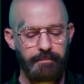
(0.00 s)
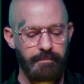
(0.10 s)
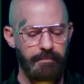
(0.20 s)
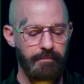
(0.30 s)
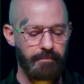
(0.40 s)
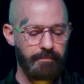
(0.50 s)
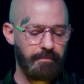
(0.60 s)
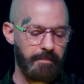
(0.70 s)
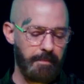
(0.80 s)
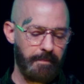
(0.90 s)

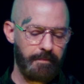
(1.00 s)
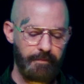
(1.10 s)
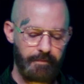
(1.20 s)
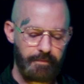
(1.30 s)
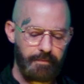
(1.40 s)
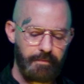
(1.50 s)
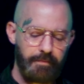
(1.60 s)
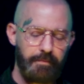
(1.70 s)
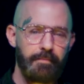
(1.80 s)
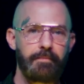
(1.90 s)

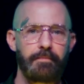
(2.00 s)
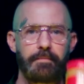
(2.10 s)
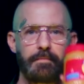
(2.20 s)
Nobody speaks.